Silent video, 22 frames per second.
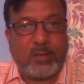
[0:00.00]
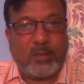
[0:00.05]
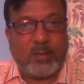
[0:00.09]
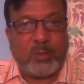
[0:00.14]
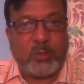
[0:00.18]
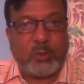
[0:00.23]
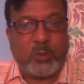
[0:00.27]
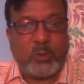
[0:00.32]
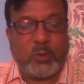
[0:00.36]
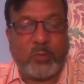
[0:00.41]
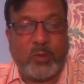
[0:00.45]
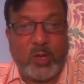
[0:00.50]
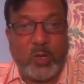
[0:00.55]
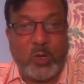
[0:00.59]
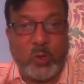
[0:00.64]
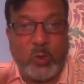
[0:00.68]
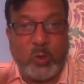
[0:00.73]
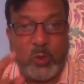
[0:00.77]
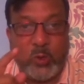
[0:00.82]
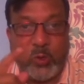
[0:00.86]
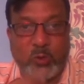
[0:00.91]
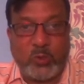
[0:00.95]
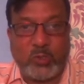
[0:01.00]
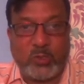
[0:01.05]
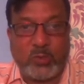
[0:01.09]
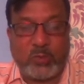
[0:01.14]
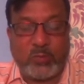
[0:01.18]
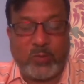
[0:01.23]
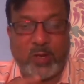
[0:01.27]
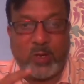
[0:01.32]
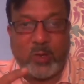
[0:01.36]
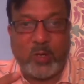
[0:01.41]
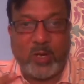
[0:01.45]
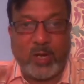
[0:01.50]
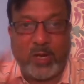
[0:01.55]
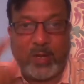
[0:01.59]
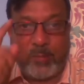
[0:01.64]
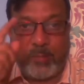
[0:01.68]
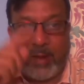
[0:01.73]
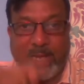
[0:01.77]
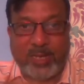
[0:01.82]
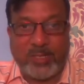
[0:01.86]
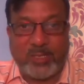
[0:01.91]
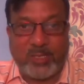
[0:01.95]
So, when you get
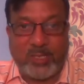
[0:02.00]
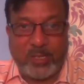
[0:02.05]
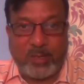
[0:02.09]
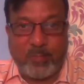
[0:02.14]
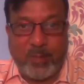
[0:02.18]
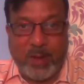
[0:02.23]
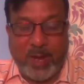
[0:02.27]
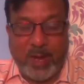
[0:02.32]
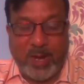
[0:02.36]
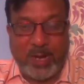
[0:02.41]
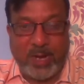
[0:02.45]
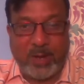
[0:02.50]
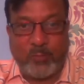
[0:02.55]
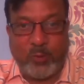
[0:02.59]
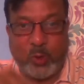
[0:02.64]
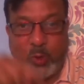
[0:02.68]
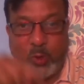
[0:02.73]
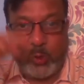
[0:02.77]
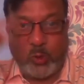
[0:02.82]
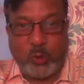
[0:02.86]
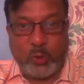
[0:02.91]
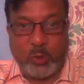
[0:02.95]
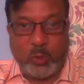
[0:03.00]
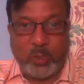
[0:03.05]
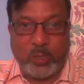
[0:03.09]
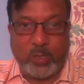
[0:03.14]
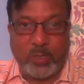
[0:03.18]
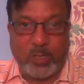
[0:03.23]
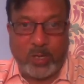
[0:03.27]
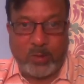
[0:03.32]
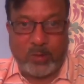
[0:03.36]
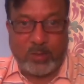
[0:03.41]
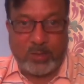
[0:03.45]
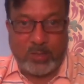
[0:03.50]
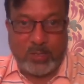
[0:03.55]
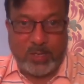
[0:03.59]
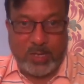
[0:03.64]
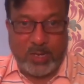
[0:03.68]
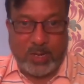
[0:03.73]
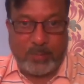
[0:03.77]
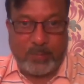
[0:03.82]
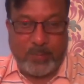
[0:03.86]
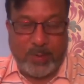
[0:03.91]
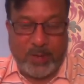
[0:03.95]
a plastic bag and when you throw it out on the
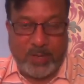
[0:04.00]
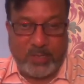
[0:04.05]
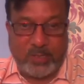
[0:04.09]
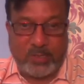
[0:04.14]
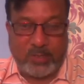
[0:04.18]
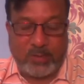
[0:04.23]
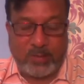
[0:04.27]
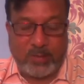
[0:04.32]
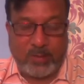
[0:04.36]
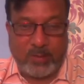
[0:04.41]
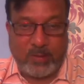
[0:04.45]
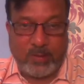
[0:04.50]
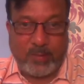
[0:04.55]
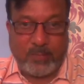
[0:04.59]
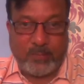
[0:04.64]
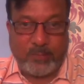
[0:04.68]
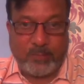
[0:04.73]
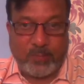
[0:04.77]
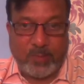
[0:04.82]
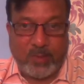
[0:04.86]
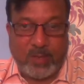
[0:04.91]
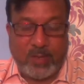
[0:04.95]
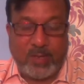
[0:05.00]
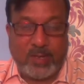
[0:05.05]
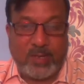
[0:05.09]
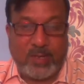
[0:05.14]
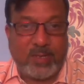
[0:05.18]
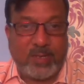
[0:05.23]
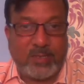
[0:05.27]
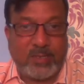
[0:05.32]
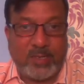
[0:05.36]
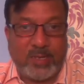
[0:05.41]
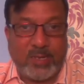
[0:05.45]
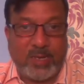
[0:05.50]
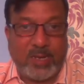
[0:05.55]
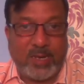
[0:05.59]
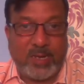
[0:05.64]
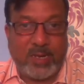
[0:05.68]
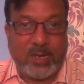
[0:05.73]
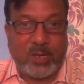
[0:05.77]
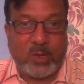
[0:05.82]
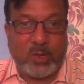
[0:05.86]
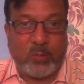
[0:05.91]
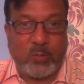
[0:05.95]
garbage, it doesn't
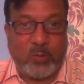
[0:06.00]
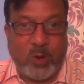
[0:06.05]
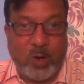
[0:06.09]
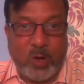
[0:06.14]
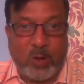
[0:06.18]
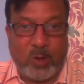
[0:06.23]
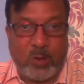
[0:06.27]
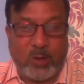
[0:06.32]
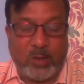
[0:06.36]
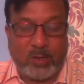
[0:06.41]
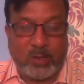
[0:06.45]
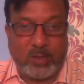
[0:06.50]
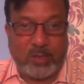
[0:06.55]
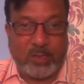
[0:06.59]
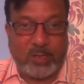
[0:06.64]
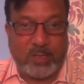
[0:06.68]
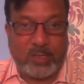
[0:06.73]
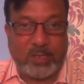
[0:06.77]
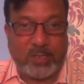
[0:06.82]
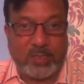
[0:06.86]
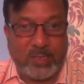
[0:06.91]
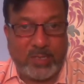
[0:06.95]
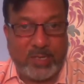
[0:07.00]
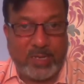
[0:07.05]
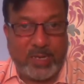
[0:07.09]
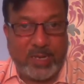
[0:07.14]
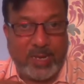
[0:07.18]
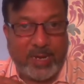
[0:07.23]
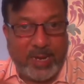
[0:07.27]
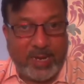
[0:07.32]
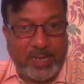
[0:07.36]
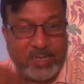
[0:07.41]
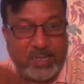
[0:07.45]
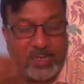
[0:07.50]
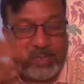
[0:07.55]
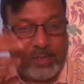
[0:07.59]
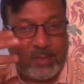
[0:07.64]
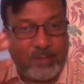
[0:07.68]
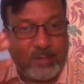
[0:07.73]
get evolved, it doesn't get